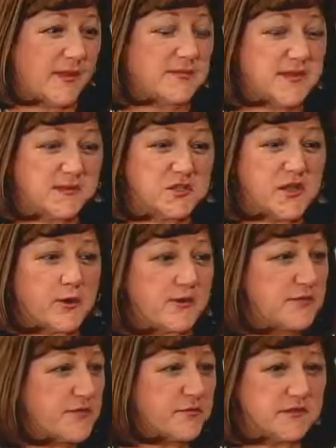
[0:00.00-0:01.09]
So
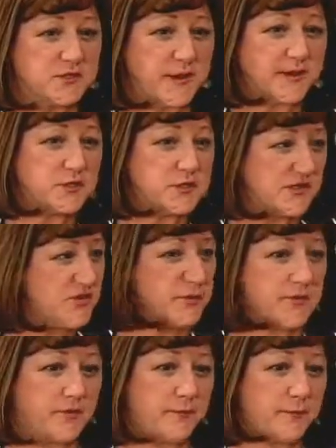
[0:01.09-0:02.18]
sharing different strategies from
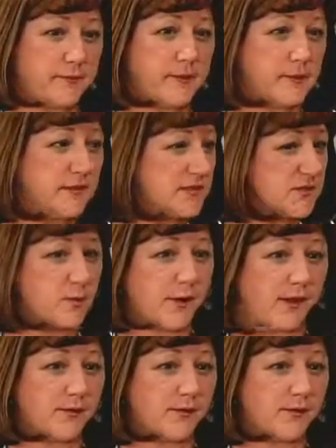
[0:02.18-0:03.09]
different buildings as well.